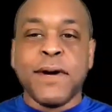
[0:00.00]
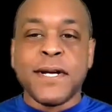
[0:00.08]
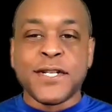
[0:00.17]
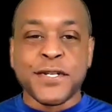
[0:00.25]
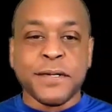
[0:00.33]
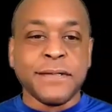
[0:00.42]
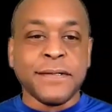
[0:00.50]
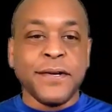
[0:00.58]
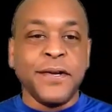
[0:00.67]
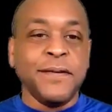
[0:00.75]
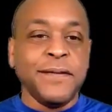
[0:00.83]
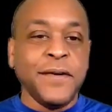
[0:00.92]
pressure.
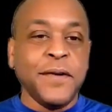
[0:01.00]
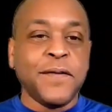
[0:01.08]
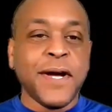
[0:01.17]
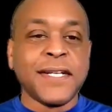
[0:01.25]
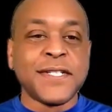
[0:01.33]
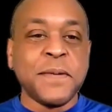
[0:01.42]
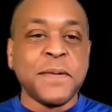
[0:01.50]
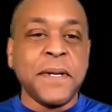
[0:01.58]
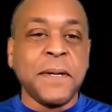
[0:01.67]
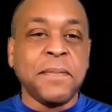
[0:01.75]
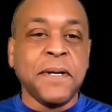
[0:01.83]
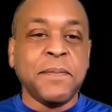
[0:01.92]
You've got so
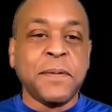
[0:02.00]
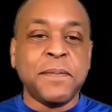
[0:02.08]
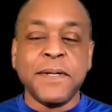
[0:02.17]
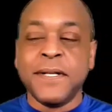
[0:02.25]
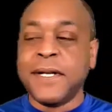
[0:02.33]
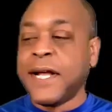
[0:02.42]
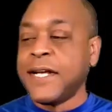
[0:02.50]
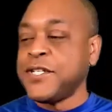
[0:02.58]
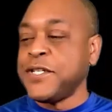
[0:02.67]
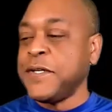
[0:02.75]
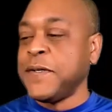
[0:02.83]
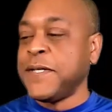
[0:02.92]
many people pulling at
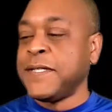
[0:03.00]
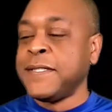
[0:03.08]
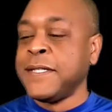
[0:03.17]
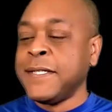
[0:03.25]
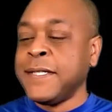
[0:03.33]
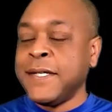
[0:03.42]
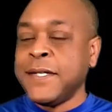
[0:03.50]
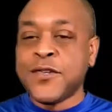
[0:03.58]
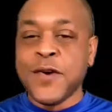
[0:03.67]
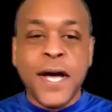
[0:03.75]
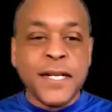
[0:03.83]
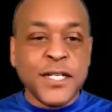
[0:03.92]
you and
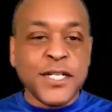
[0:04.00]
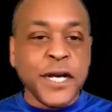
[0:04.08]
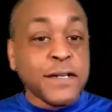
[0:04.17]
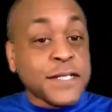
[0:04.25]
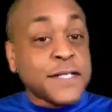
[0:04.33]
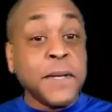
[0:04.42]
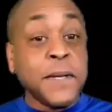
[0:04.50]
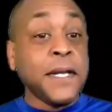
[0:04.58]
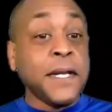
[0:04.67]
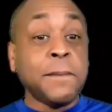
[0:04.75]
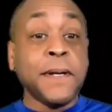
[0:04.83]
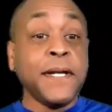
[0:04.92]
trying to share so
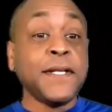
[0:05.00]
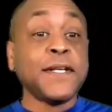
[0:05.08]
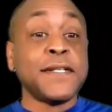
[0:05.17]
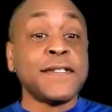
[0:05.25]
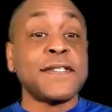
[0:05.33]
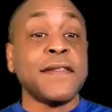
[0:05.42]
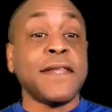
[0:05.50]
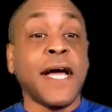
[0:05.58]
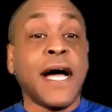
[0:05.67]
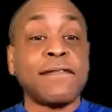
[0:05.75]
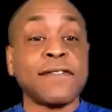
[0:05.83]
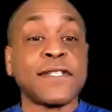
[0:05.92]
many opinions that they
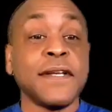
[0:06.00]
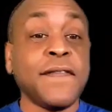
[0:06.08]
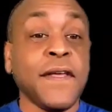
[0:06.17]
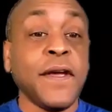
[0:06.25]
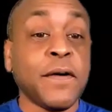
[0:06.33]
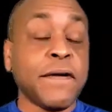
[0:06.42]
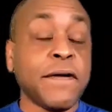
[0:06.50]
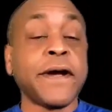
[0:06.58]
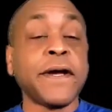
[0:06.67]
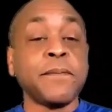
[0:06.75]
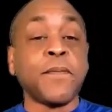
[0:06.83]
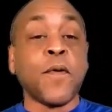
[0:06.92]
obviously think are
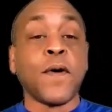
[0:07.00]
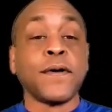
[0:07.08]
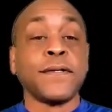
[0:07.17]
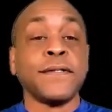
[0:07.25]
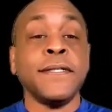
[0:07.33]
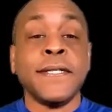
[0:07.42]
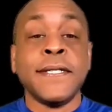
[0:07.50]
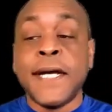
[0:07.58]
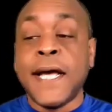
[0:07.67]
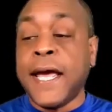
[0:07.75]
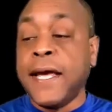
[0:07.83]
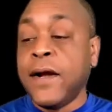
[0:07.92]
very important,
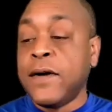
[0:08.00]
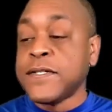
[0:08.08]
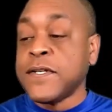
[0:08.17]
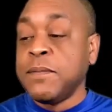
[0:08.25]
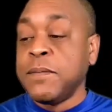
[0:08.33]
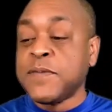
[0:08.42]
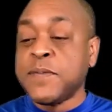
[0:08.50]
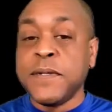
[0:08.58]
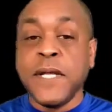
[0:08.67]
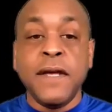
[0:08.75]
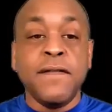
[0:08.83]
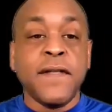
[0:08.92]
and also must
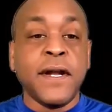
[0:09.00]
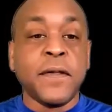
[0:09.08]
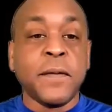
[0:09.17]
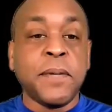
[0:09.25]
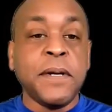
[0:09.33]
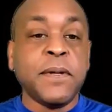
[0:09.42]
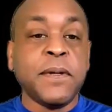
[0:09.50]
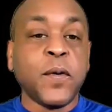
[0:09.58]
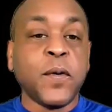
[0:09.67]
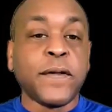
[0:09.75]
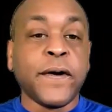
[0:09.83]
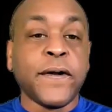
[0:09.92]
believe that other people in
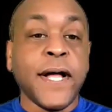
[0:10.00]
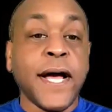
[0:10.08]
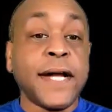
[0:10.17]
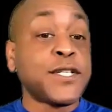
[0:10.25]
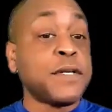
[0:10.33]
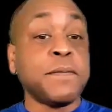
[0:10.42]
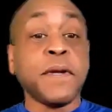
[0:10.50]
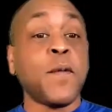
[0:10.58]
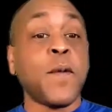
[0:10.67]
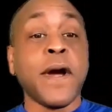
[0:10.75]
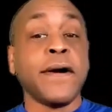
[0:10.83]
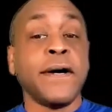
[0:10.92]
North Carolina should be
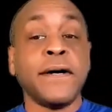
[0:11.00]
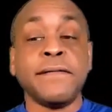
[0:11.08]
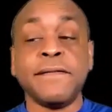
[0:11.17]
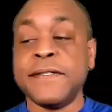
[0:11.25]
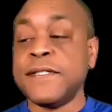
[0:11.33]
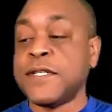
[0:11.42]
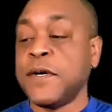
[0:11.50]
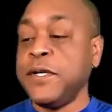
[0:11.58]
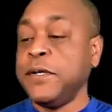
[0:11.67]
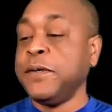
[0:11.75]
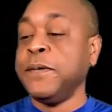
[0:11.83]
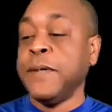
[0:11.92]
aware of. And so
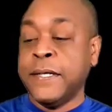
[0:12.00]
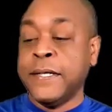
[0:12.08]
you